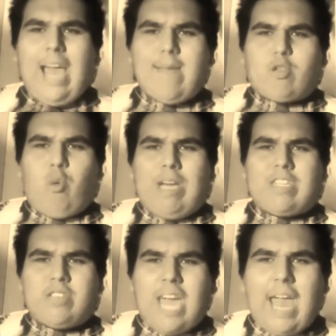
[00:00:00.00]
I am
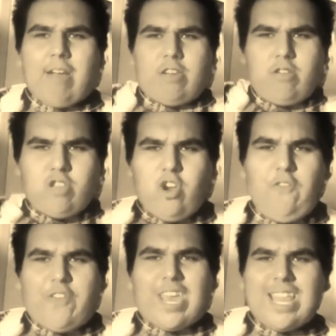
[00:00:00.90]
twenty-two Tiger Dude.
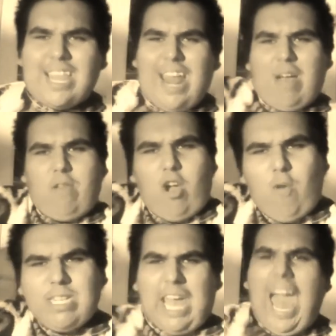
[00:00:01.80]
Don't forget that I will always